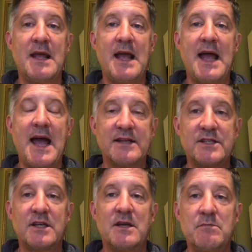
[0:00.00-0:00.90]
as a
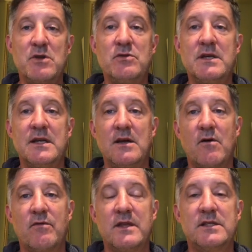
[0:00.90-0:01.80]
community
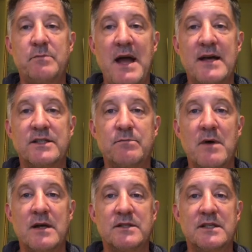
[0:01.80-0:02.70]
over these past months.